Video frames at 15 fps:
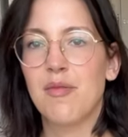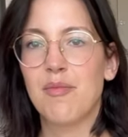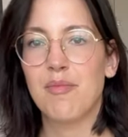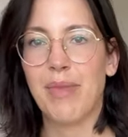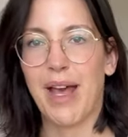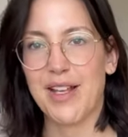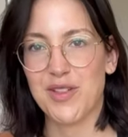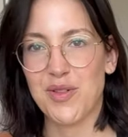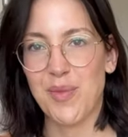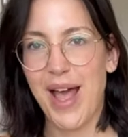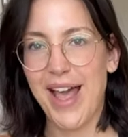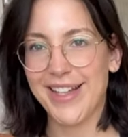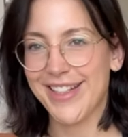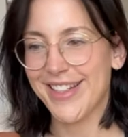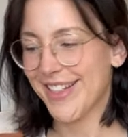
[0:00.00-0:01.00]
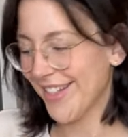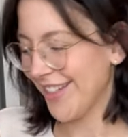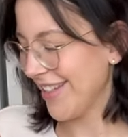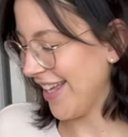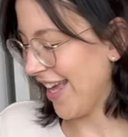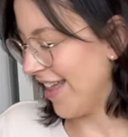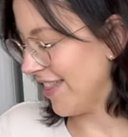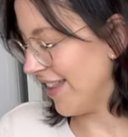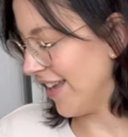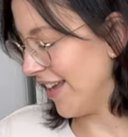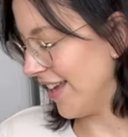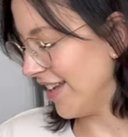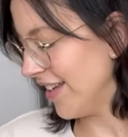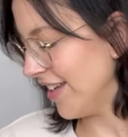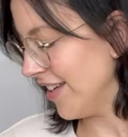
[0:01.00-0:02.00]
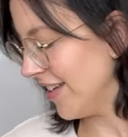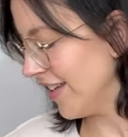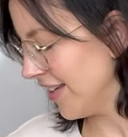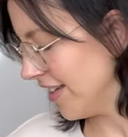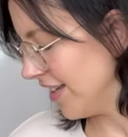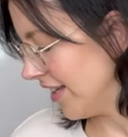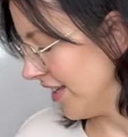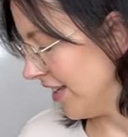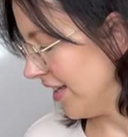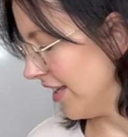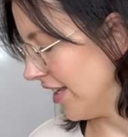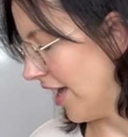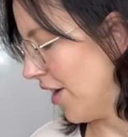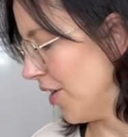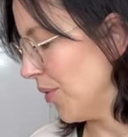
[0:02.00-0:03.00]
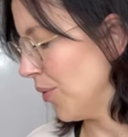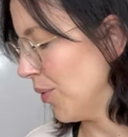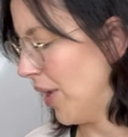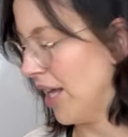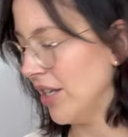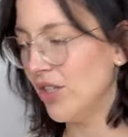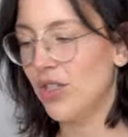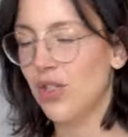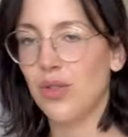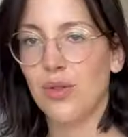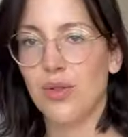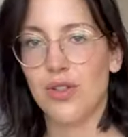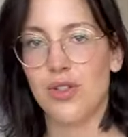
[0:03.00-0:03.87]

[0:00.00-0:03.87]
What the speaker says: Bags are packed, and then yeah, we'll head to the